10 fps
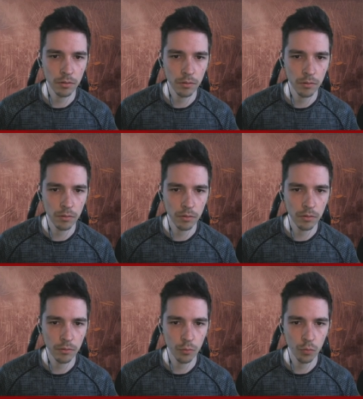
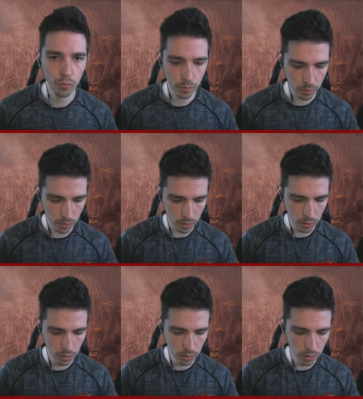
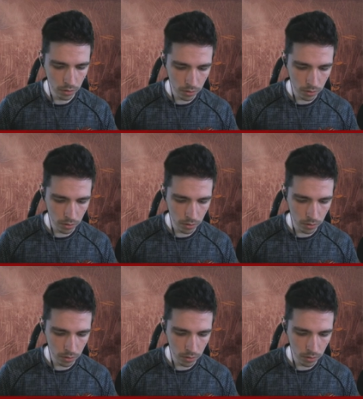No one is speaking in this clip.